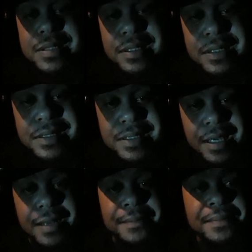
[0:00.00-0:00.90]
lead to
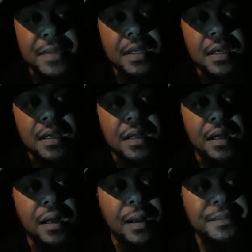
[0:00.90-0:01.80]
14-10.
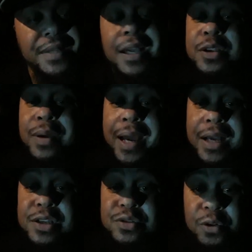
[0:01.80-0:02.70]

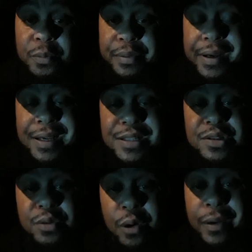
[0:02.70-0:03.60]
Then you had Drew
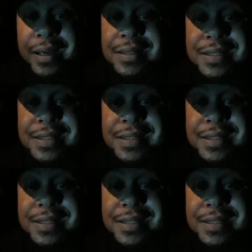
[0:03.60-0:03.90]
Brees